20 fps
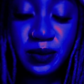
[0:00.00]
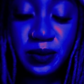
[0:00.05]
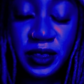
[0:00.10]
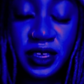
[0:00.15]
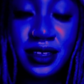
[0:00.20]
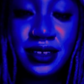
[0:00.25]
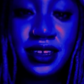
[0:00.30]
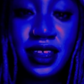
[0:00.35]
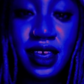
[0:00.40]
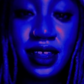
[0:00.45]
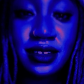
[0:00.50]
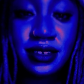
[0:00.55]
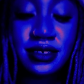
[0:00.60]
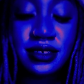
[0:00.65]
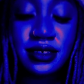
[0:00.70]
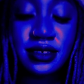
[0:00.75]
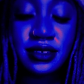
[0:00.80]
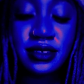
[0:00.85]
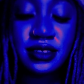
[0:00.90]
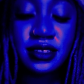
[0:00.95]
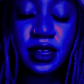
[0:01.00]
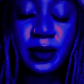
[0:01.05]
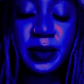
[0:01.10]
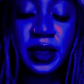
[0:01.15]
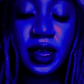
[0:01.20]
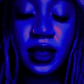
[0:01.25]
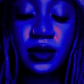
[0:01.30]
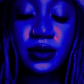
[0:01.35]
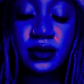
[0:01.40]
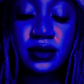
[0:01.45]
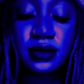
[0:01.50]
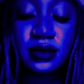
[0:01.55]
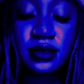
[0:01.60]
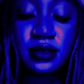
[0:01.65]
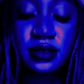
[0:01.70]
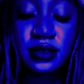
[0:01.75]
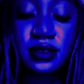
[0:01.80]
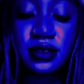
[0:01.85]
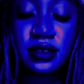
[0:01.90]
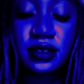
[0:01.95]
Be intentional about
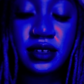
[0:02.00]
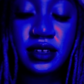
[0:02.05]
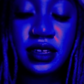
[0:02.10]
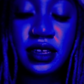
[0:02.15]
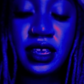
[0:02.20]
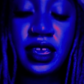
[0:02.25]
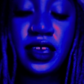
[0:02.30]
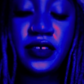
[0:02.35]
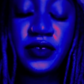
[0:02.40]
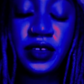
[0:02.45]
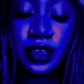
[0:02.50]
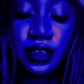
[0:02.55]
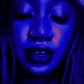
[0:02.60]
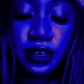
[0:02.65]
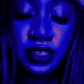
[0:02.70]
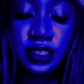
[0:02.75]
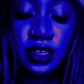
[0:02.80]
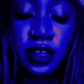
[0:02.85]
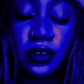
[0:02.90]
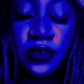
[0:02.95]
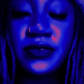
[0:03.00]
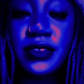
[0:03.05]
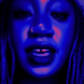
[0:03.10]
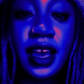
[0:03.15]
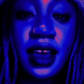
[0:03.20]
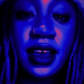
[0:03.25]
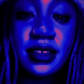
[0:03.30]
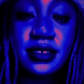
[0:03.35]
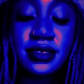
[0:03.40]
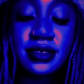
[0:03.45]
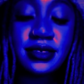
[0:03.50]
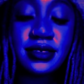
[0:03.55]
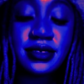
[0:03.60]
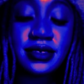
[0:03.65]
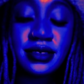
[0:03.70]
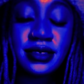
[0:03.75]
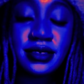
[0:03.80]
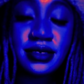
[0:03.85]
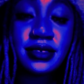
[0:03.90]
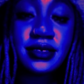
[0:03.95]
giving yourself that
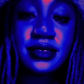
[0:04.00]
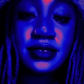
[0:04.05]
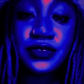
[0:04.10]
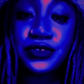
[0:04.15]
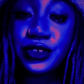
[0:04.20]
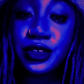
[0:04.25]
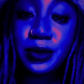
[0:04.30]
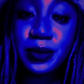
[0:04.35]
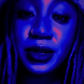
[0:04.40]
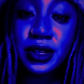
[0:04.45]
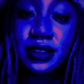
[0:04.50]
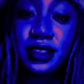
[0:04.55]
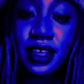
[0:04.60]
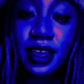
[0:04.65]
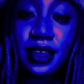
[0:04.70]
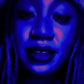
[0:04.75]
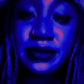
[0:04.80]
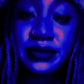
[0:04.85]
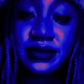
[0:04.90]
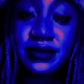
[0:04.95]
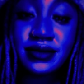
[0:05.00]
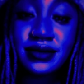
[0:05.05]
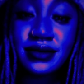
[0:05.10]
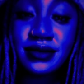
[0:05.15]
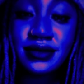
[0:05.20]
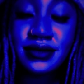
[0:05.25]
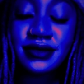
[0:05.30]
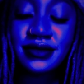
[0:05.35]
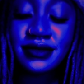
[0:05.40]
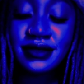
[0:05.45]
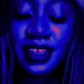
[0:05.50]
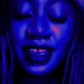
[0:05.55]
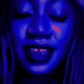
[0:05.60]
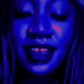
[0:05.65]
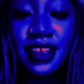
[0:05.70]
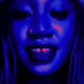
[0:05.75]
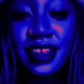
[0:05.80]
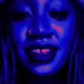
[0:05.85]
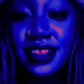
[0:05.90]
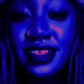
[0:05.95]
for your birthday.
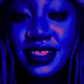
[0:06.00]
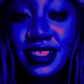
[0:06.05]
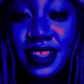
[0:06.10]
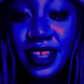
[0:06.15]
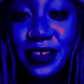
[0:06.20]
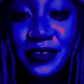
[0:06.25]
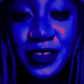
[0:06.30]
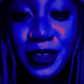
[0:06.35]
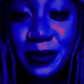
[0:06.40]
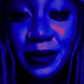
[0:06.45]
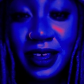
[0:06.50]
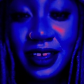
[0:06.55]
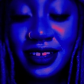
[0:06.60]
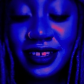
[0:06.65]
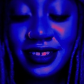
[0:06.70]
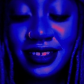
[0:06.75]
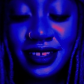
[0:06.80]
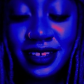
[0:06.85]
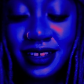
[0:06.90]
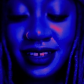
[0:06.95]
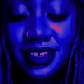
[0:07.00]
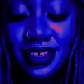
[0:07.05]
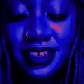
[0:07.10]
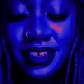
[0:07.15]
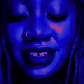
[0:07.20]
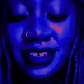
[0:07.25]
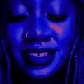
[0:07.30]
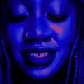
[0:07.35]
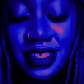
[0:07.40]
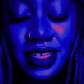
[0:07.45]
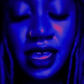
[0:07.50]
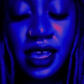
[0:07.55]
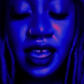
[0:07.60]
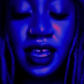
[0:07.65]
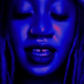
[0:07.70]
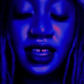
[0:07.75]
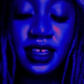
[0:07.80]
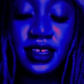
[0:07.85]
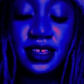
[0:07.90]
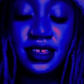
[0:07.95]
Love you, Pisces.
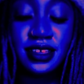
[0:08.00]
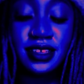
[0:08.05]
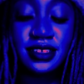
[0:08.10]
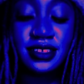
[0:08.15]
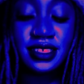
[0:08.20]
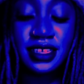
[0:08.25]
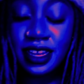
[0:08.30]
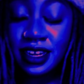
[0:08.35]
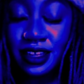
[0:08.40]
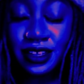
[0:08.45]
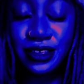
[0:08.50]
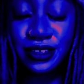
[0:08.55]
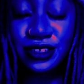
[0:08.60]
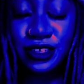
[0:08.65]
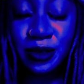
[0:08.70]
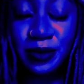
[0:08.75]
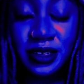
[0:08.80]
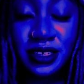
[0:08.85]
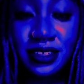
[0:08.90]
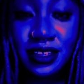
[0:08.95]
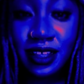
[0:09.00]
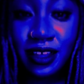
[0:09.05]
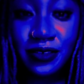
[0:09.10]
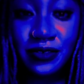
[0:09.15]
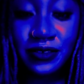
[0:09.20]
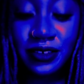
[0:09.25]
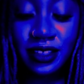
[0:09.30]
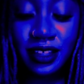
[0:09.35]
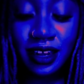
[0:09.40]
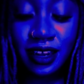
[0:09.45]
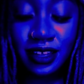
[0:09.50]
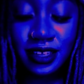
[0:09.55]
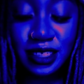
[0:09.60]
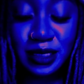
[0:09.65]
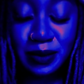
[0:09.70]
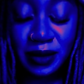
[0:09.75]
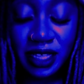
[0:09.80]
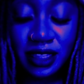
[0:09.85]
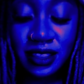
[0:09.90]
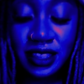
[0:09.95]
Sending you so much love for the
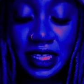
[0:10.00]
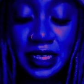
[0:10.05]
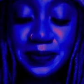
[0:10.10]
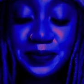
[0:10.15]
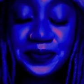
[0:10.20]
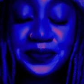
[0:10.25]
next month.